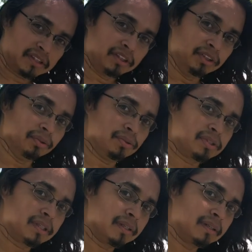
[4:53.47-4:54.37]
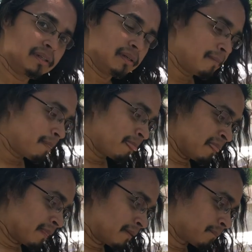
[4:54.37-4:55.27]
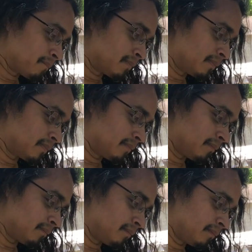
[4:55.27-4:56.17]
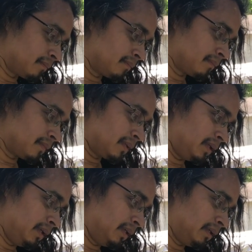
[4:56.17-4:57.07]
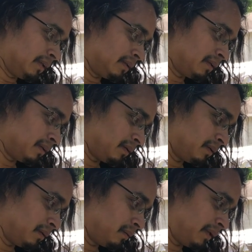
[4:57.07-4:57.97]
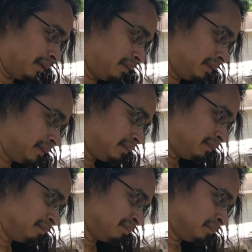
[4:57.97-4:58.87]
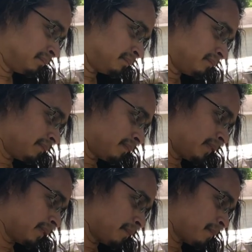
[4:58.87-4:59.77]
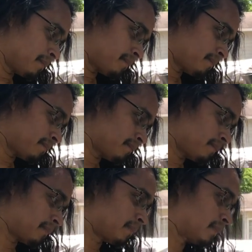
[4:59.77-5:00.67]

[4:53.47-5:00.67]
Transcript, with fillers: it's used. Well, yeah. And, well. Well, I can imagine how it would be new, but it's doing great